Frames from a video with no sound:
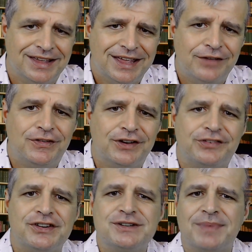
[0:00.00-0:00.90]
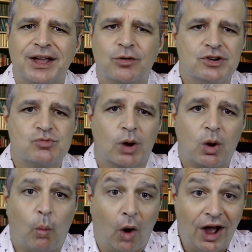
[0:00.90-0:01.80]
If a decision maker is
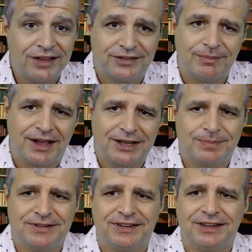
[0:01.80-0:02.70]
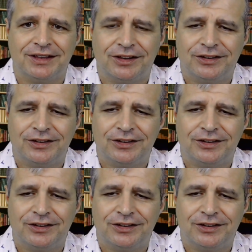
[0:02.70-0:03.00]
required to make a particular